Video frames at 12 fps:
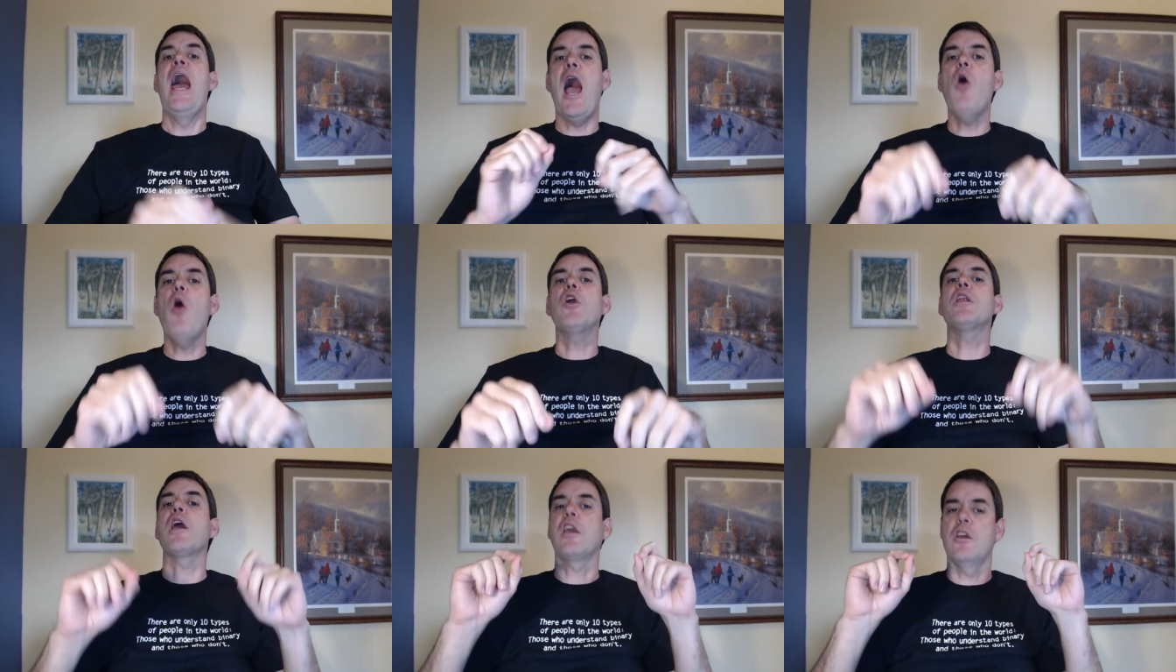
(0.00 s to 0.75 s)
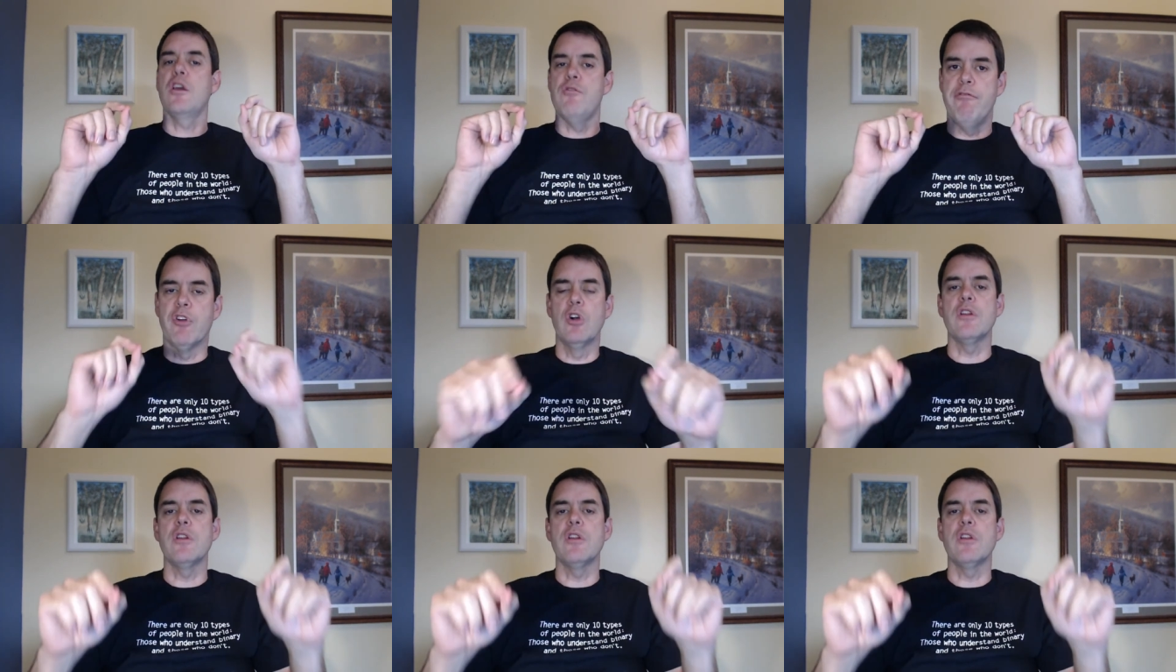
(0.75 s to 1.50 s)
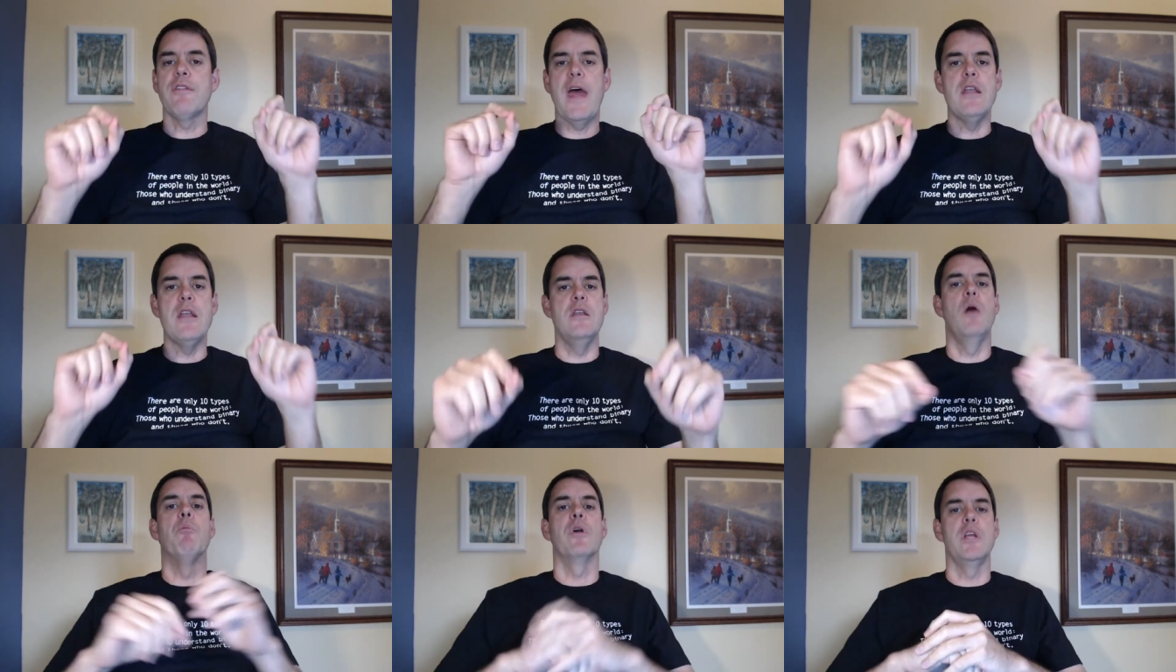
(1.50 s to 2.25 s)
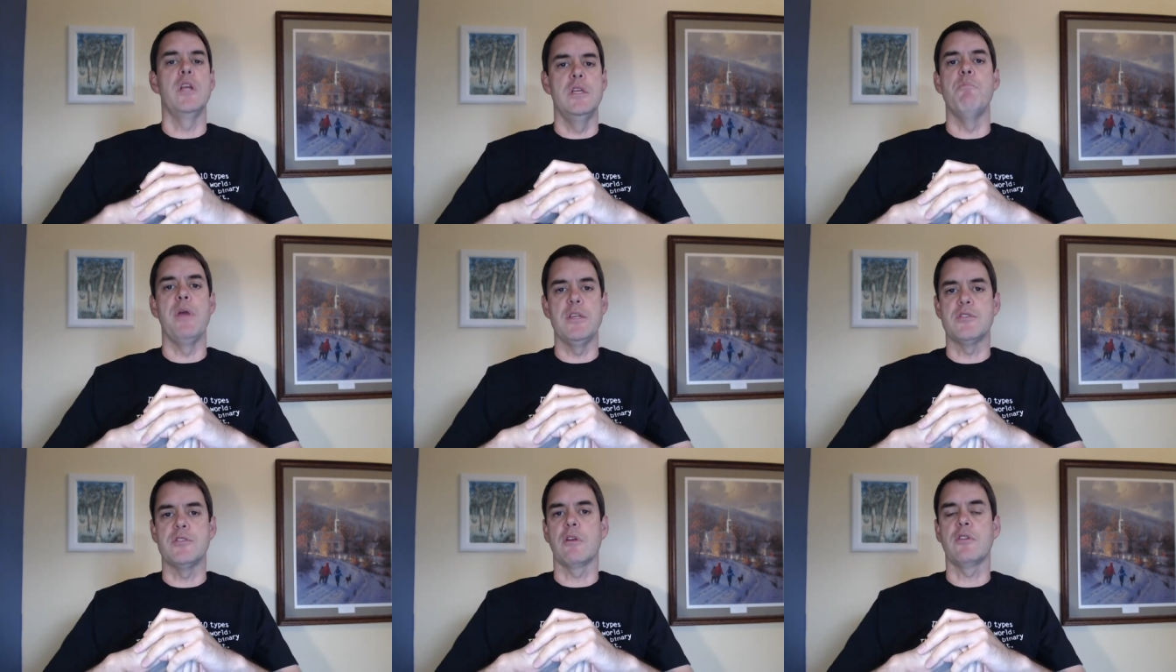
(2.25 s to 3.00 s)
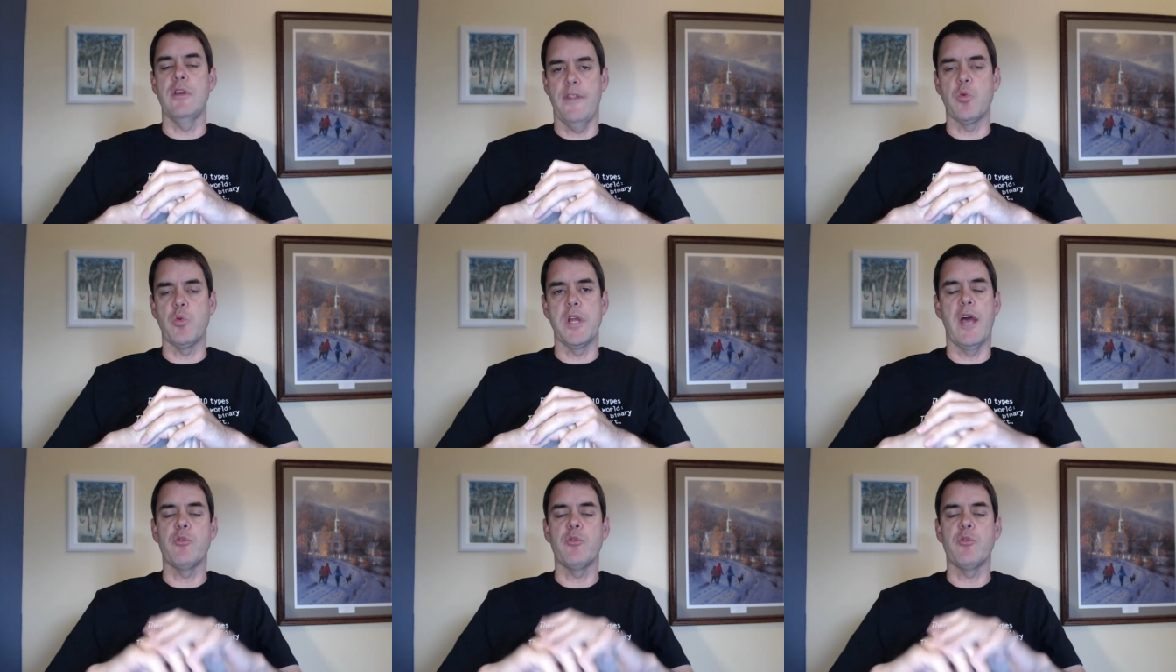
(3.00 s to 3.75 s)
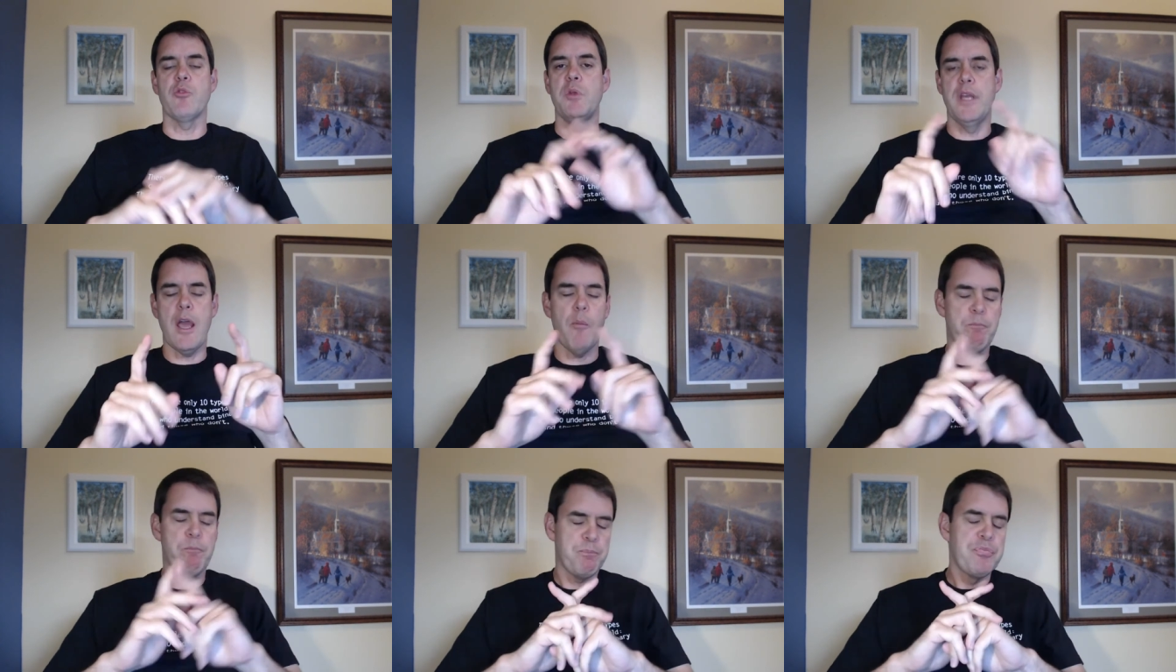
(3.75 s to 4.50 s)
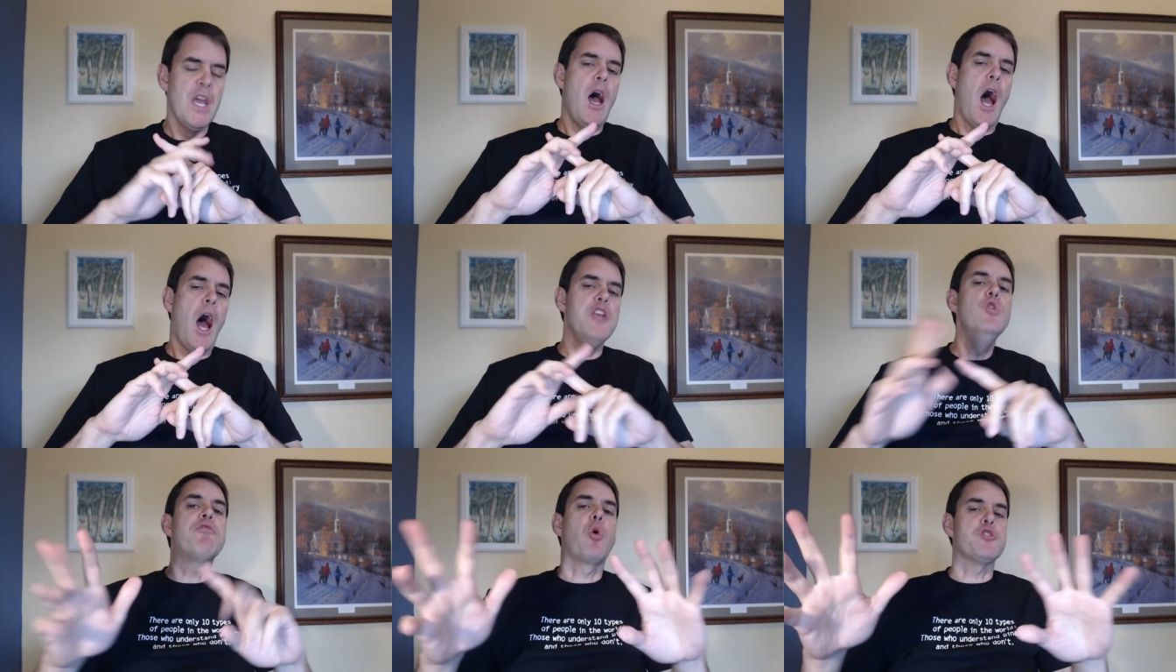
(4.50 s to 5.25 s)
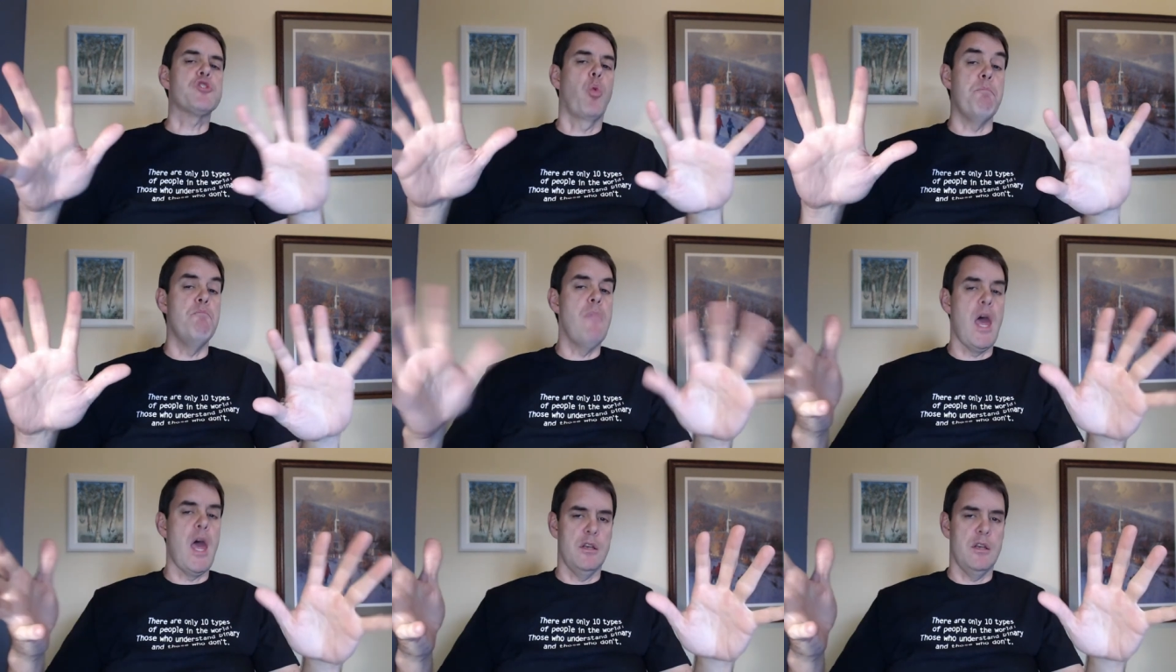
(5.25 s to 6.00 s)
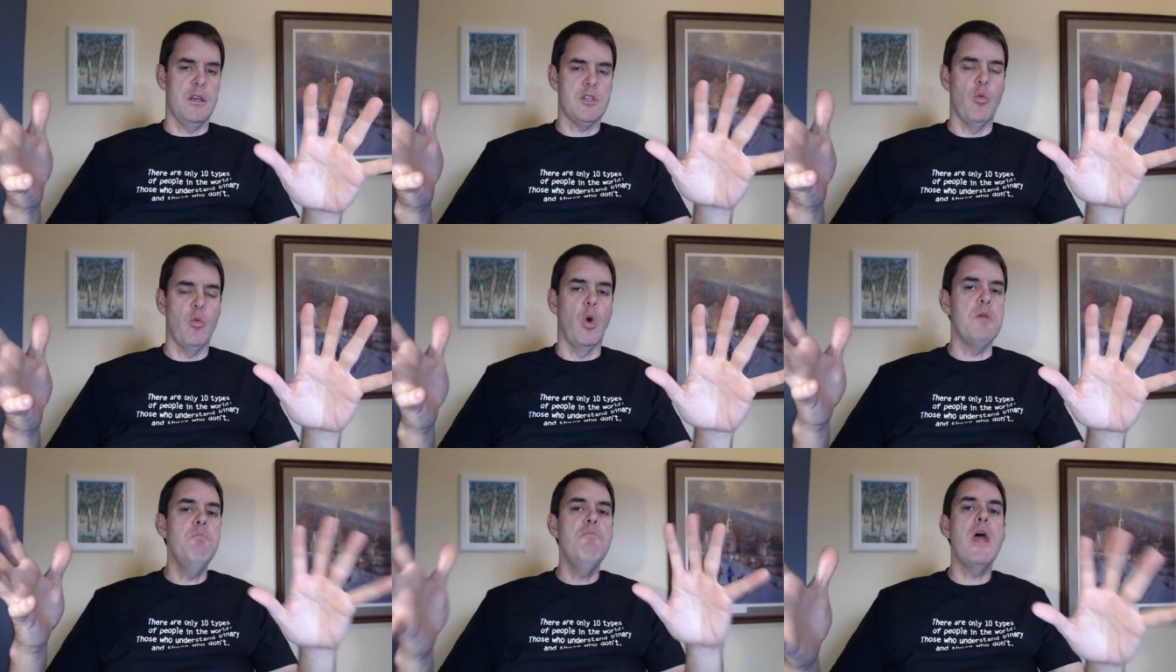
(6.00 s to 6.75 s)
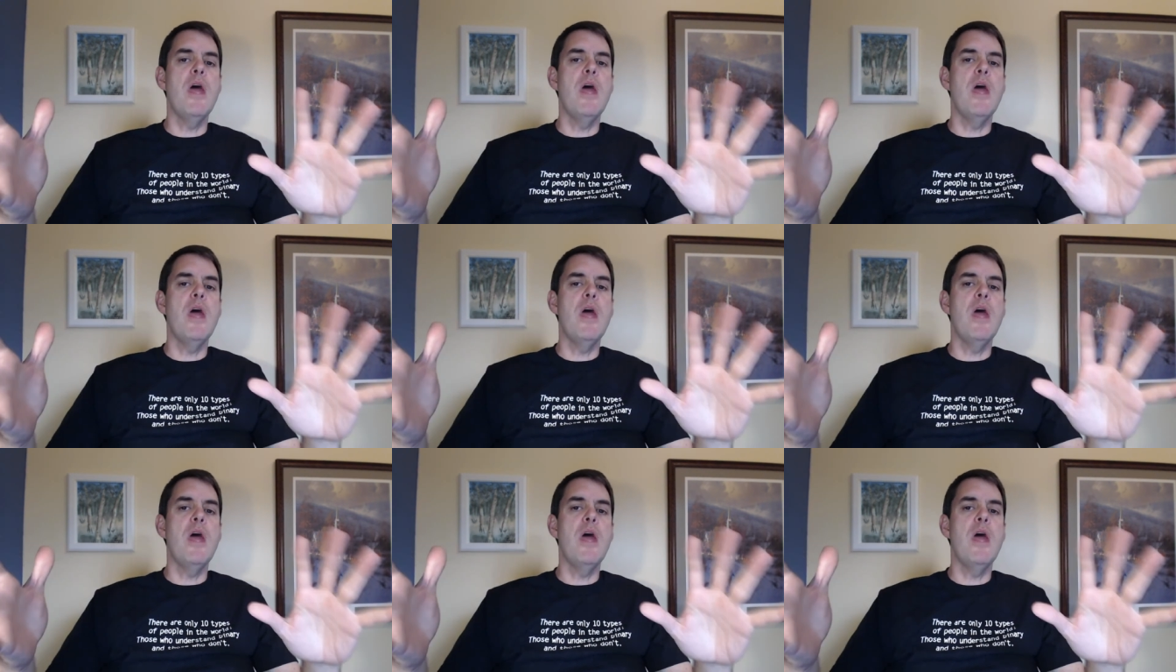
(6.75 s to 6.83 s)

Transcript: How can I convert that number into base 16? That's what he asked me. Now, I knew, of course, what he meant. What he meant